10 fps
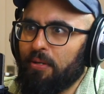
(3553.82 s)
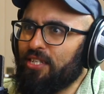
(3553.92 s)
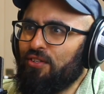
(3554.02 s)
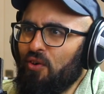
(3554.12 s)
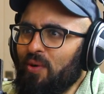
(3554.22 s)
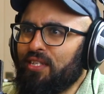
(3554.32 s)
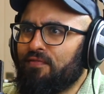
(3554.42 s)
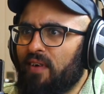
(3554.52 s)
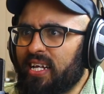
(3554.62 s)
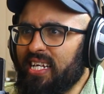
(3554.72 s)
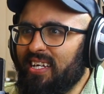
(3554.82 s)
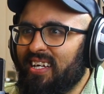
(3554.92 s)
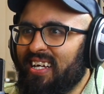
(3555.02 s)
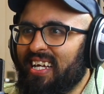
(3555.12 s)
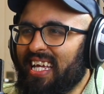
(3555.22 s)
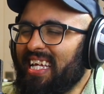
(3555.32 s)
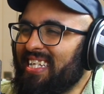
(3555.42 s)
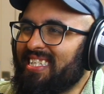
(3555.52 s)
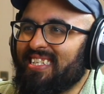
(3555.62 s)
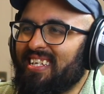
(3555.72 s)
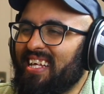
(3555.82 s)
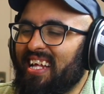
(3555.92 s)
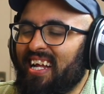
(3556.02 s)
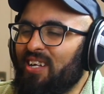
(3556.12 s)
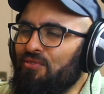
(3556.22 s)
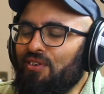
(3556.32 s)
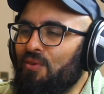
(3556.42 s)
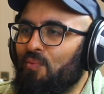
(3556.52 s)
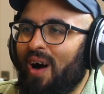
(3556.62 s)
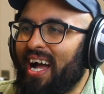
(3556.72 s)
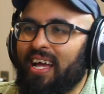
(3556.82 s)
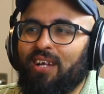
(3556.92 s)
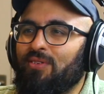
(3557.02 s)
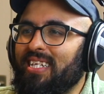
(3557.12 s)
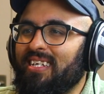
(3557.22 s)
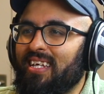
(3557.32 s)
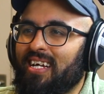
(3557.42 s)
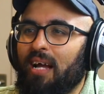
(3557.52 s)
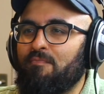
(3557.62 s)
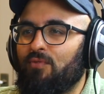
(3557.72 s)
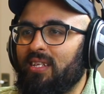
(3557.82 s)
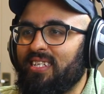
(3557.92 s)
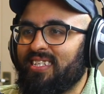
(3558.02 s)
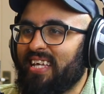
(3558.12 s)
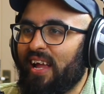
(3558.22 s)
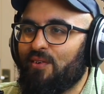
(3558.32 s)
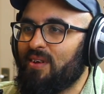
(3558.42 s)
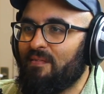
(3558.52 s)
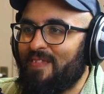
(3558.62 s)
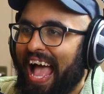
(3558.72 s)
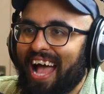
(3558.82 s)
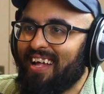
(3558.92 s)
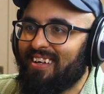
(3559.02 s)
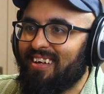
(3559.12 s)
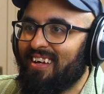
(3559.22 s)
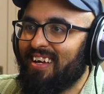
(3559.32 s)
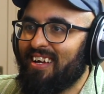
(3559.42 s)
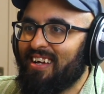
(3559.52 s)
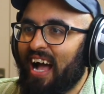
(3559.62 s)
but you know what's funny? And I don't know why. I don't think like I'm really scared of that. Mm-hmm.